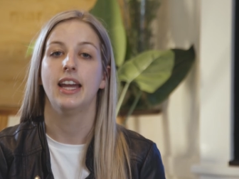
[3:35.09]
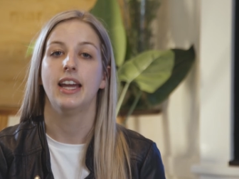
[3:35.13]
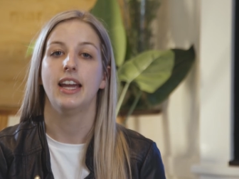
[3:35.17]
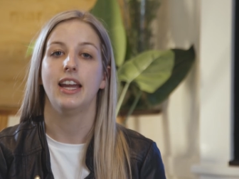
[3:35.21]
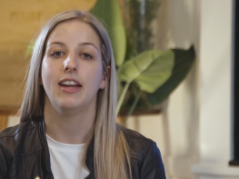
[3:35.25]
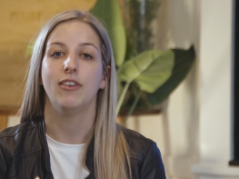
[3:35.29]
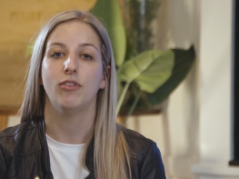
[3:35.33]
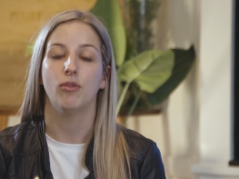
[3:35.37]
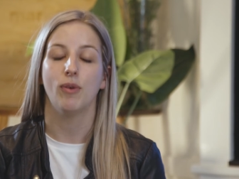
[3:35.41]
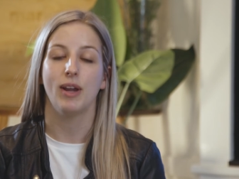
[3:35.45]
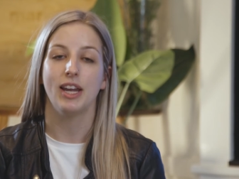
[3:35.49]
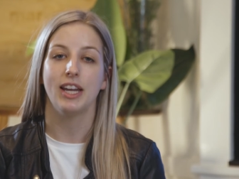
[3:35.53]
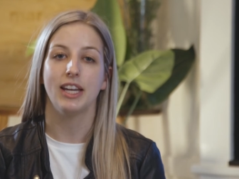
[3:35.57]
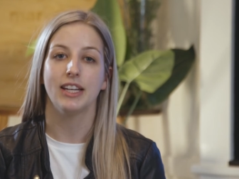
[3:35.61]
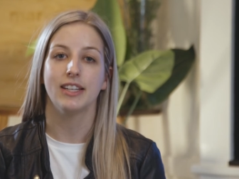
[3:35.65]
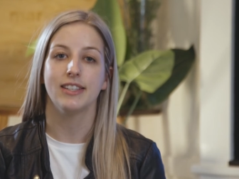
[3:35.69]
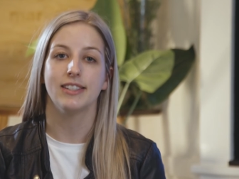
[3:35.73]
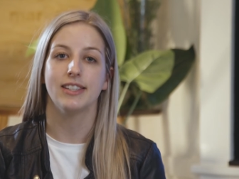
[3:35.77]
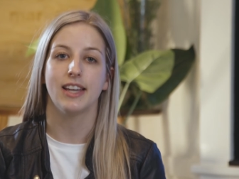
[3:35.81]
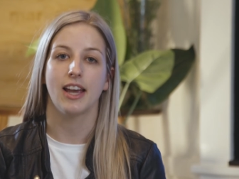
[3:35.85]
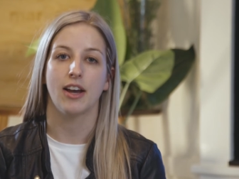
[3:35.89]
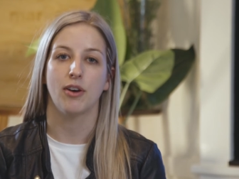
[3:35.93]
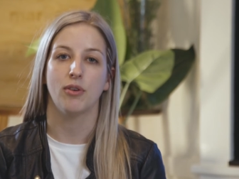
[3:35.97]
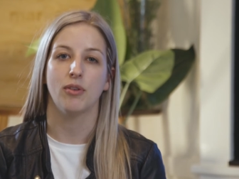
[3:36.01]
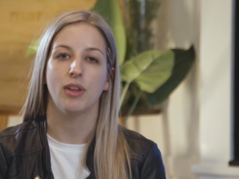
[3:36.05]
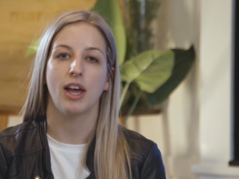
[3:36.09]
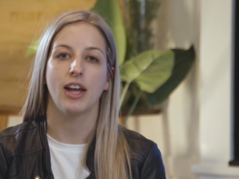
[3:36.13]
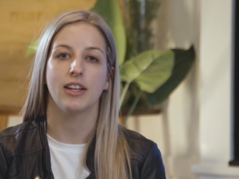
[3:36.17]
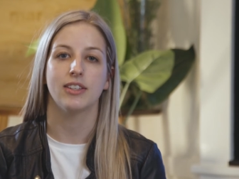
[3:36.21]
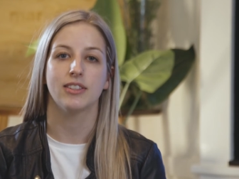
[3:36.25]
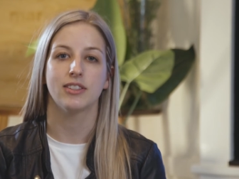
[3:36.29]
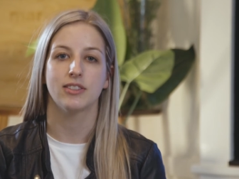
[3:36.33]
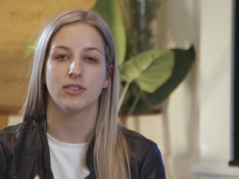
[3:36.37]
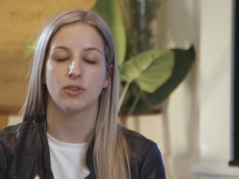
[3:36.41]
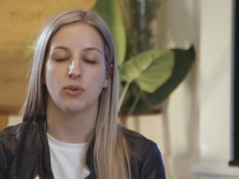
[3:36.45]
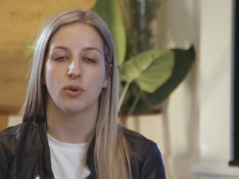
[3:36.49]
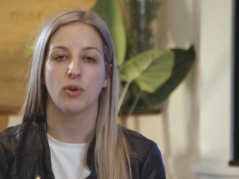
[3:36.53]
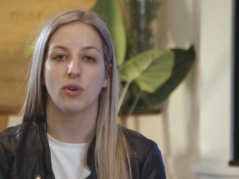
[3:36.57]
If we can tell that
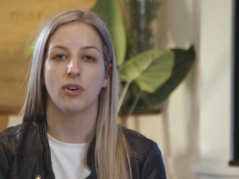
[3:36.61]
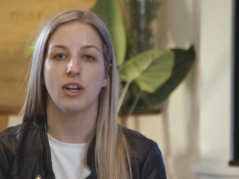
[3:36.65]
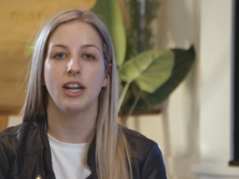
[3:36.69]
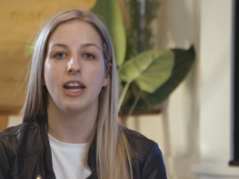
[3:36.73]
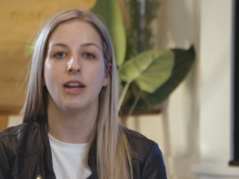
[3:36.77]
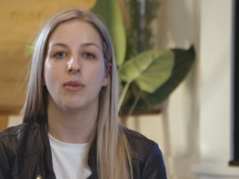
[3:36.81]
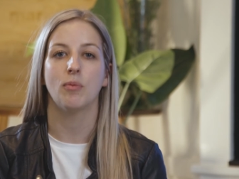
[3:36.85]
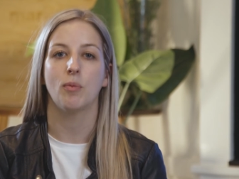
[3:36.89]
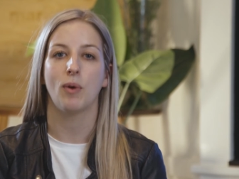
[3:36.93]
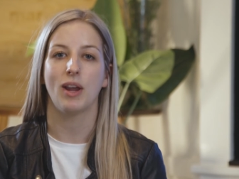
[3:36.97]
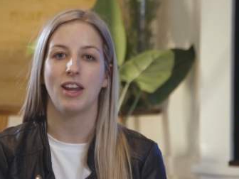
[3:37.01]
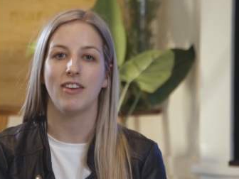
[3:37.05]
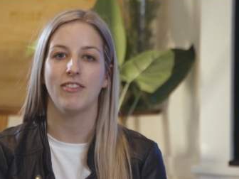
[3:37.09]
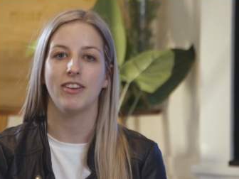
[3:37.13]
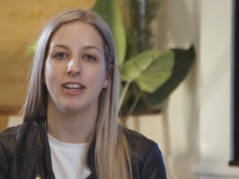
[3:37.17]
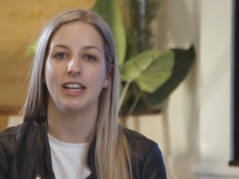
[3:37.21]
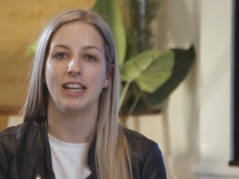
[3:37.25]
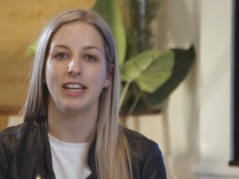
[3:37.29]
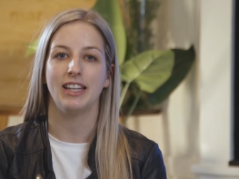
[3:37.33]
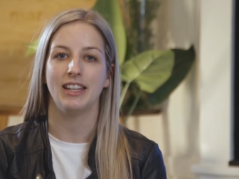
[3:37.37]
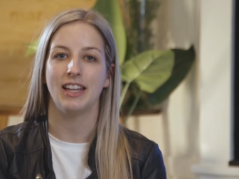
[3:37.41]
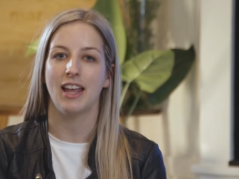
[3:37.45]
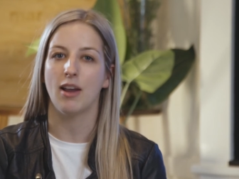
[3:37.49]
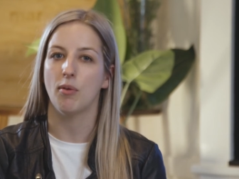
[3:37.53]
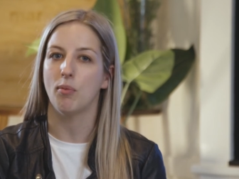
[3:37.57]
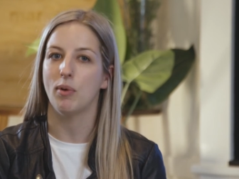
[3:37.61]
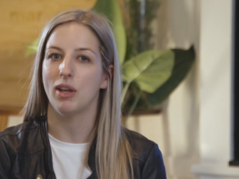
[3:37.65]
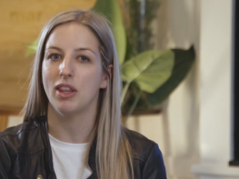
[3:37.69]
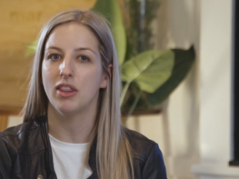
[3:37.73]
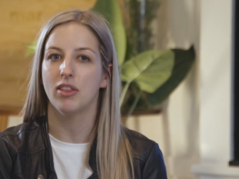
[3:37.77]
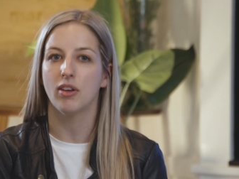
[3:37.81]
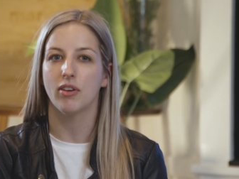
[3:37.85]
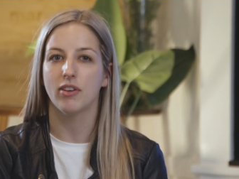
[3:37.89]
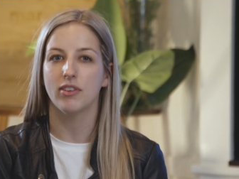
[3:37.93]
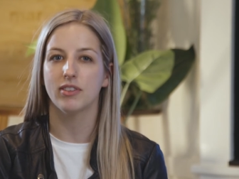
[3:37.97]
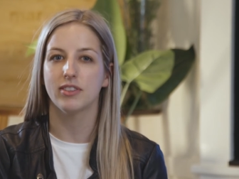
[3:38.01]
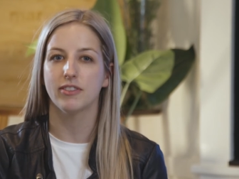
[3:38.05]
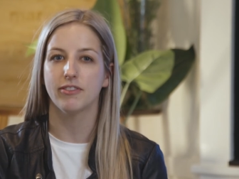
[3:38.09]
story and weave it in there with
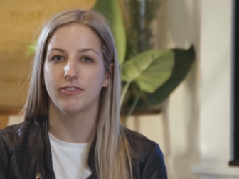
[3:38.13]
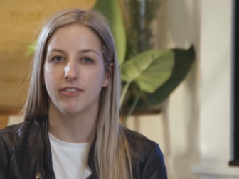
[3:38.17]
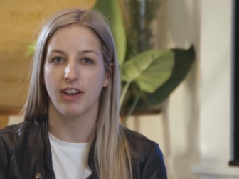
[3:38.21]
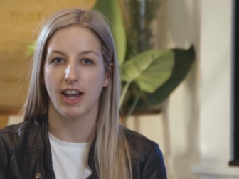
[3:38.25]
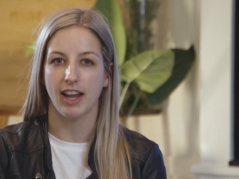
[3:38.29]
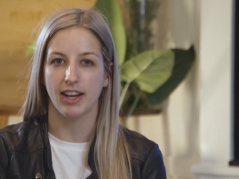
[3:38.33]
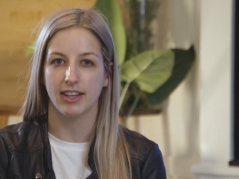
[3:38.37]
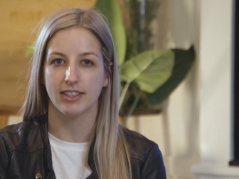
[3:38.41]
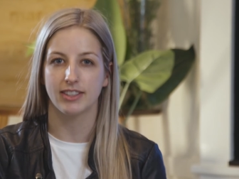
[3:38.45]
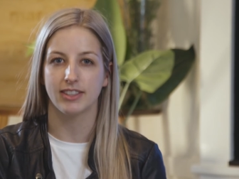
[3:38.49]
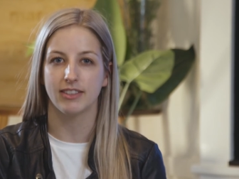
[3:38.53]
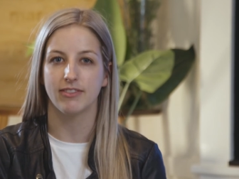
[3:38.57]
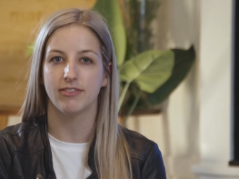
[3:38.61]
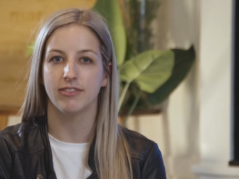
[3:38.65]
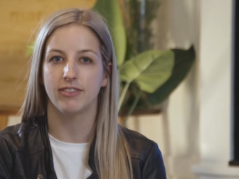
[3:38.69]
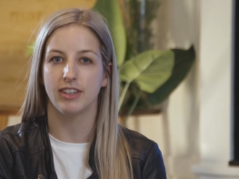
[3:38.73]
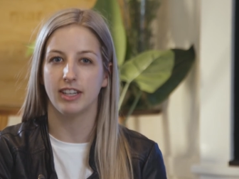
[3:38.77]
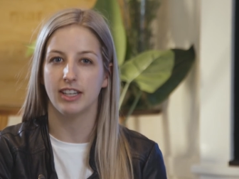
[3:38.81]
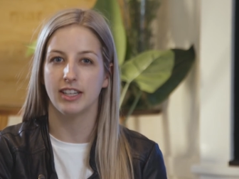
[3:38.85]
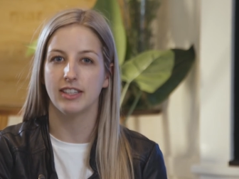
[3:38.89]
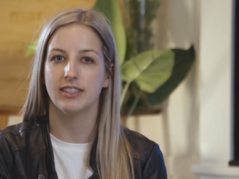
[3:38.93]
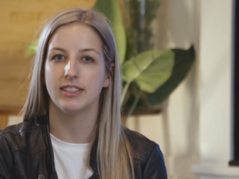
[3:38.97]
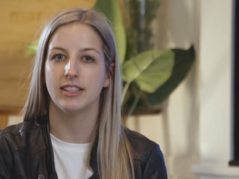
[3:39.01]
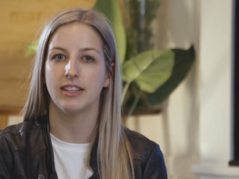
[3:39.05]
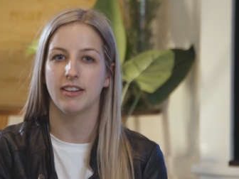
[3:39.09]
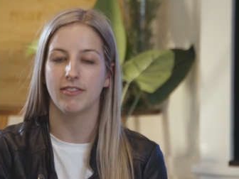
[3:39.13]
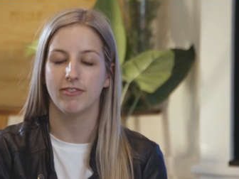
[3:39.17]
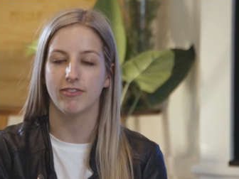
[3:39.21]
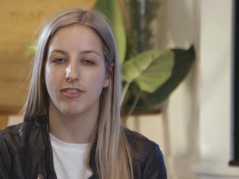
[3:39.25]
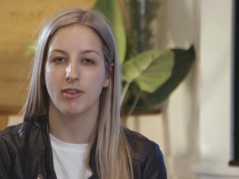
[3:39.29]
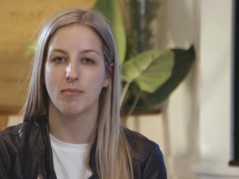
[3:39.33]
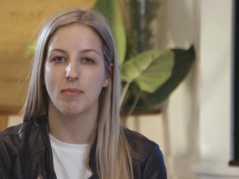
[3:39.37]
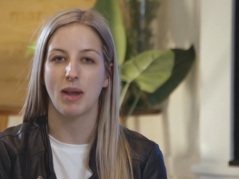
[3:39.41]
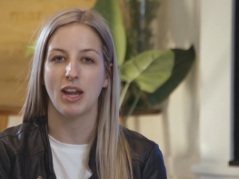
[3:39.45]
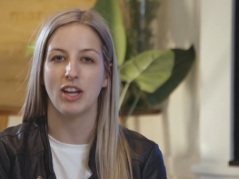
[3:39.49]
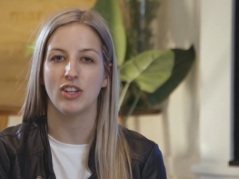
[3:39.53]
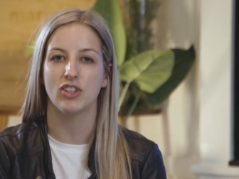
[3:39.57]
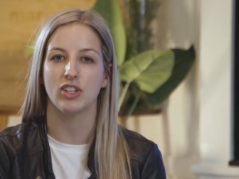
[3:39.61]
those facts and figures and
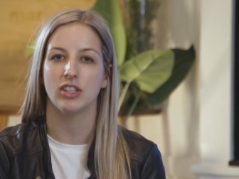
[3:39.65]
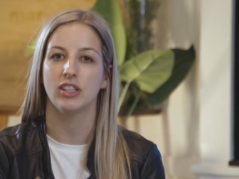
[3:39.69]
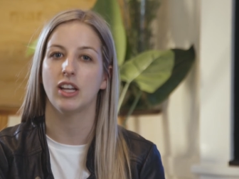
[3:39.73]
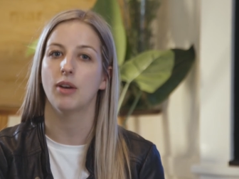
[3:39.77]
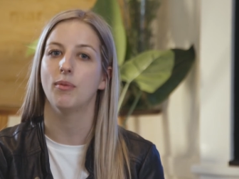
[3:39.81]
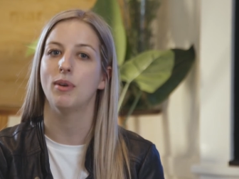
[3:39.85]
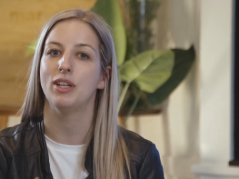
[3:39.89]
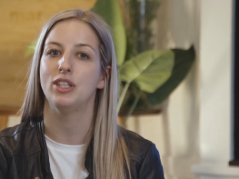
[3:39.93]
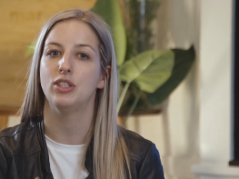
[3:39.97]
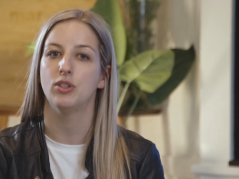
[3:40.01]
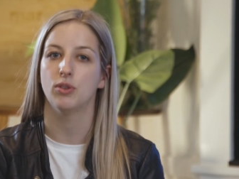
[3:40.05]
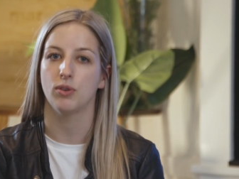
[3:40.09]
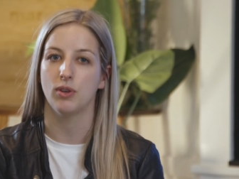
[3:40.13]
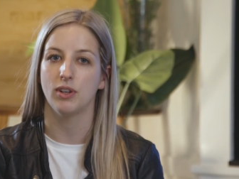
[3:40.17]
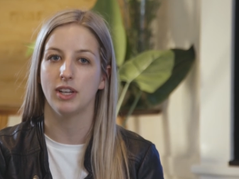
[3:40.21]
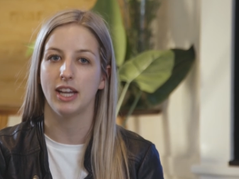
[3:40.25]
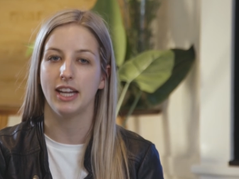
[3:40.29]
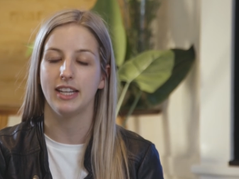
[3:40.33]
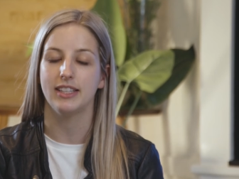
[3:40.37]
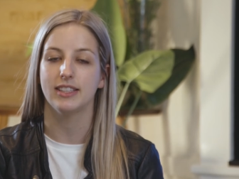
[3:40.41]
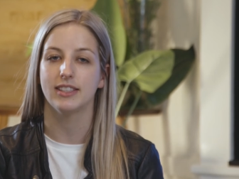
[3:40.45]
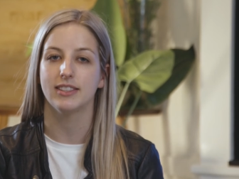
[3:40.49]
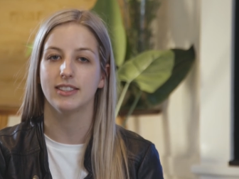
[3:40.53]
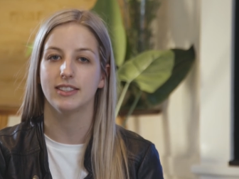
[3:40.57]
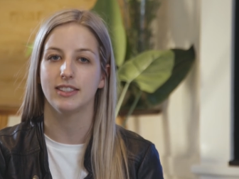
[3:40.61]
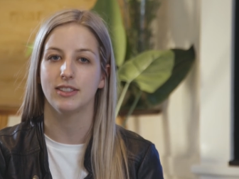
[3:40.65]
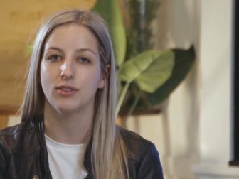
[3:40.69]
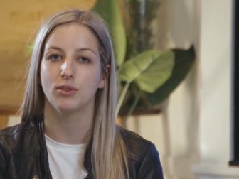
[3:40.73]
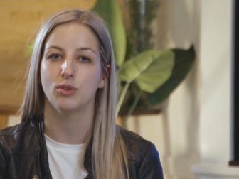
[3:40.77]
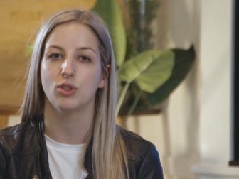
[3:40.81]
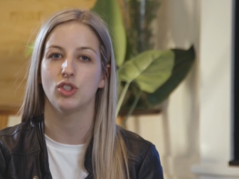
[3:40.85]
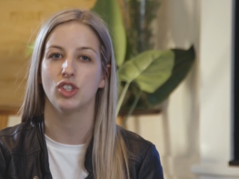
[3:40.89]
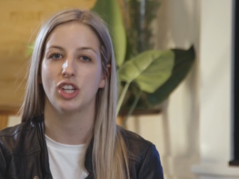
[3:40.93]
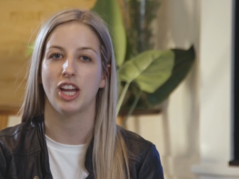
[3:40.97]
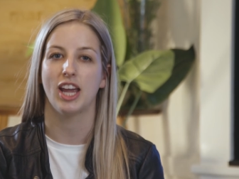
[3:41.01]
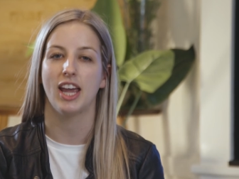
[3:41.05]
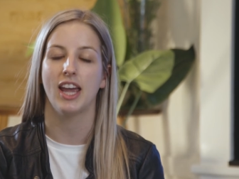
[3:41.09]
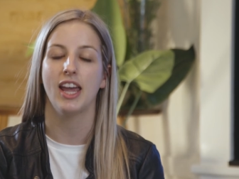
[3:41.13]
information that we do need to still
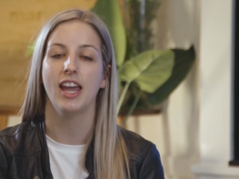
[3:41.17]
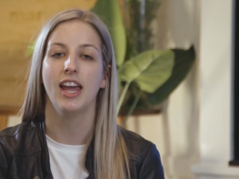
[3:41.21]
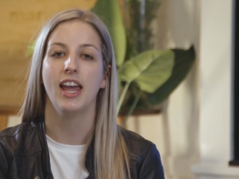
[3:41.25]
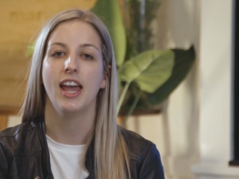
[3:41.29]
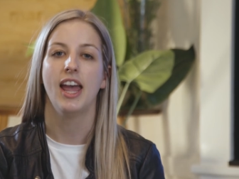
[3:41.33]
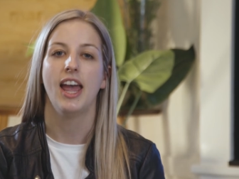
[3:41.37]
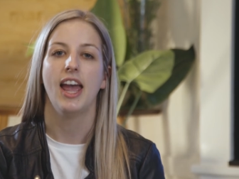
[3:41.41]
share,